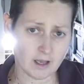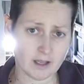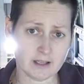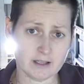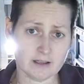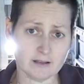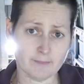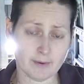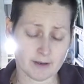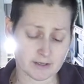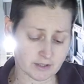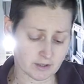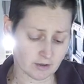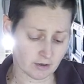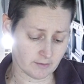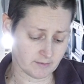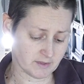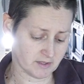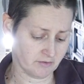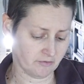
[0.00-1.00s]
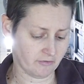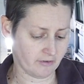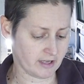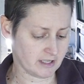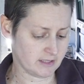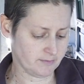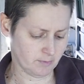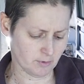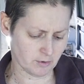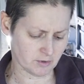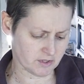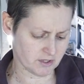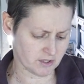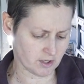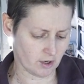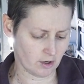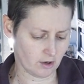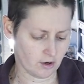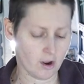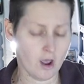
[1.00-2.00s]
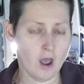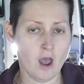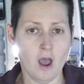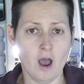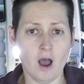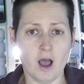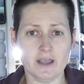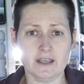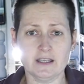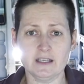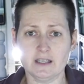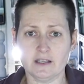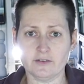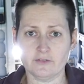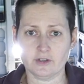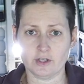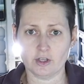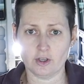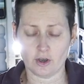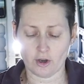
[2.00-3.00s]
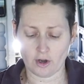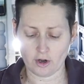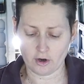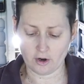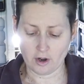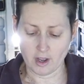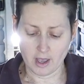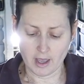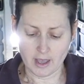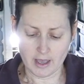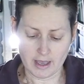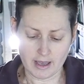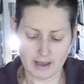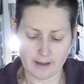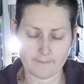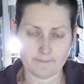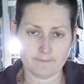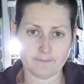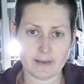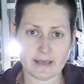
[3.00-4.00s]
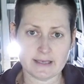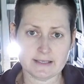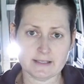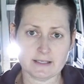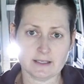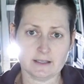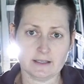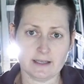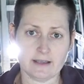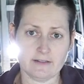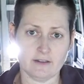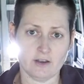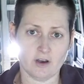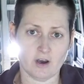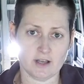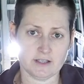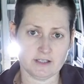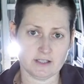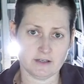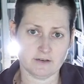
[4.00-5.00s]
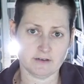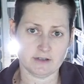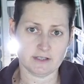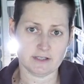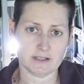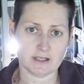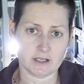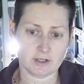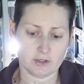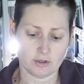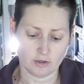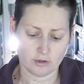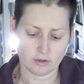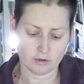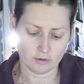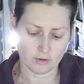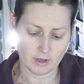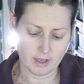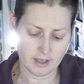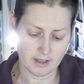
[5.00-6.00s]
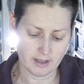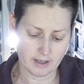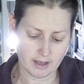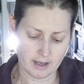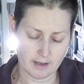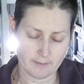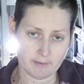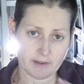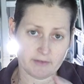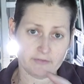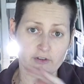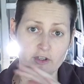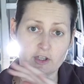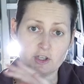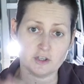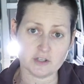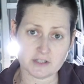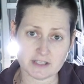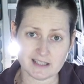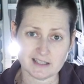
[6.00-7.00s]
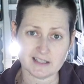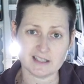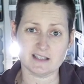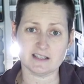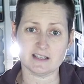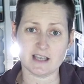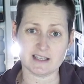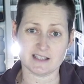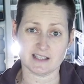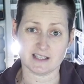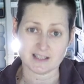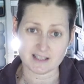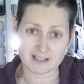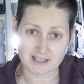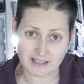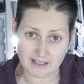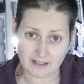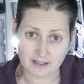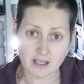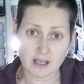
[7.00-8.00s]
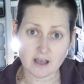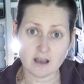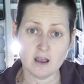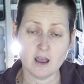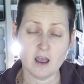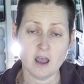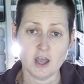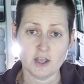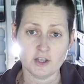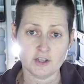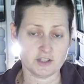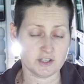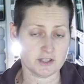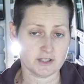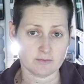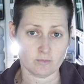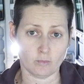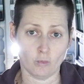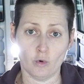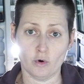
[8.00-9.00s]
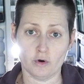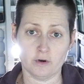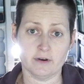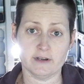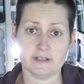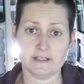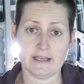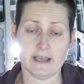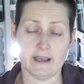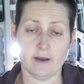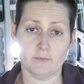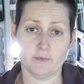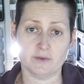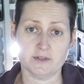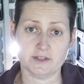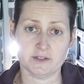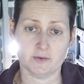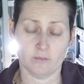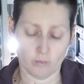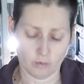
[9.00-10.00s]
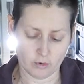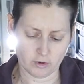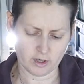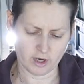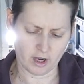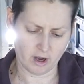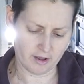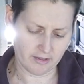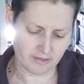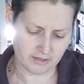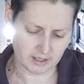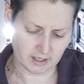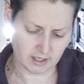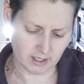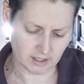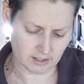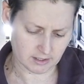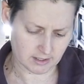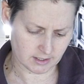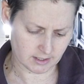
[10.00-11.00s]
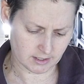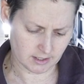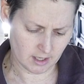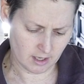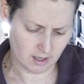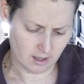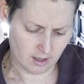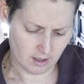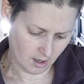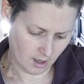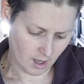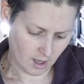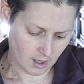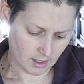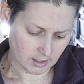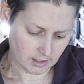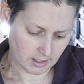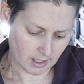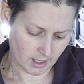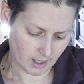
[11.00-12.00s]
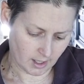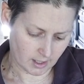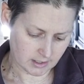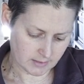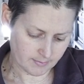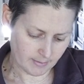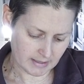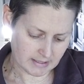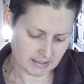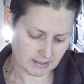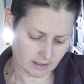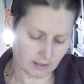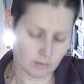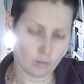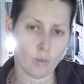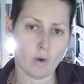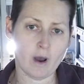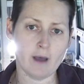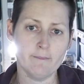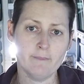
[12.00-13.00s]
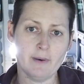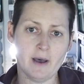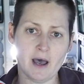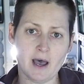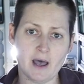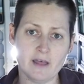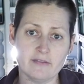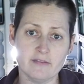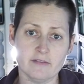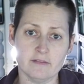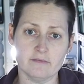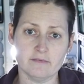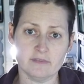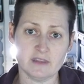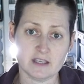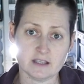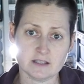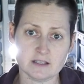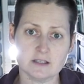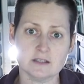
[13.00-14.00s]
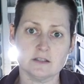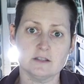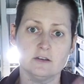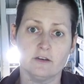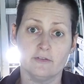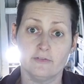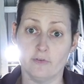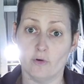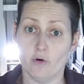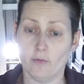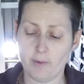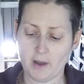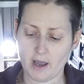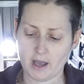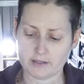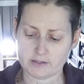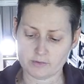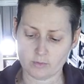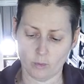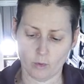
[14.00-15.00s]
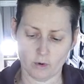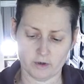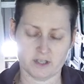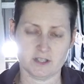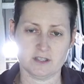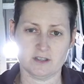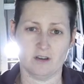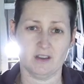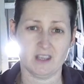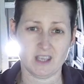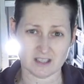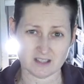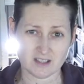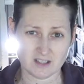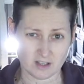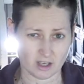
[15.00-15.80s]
in the bus groups on Facebook, so I'm going to give it a go. Basically the idea is that you, if you're using this as a sealer, you just water it down with some water. I think it's basically one part this to four parts water, so it gets